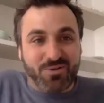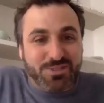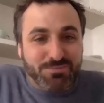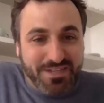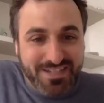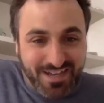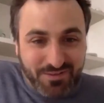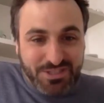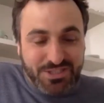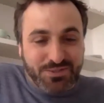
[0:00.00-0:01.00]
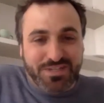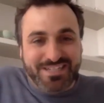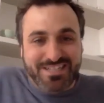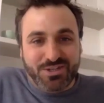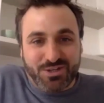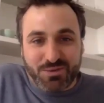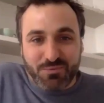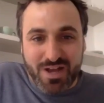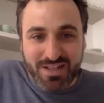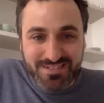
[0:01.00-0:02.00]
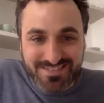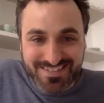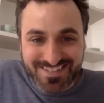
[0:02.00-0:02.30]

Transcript: Crispin. How are you doing? You looking well?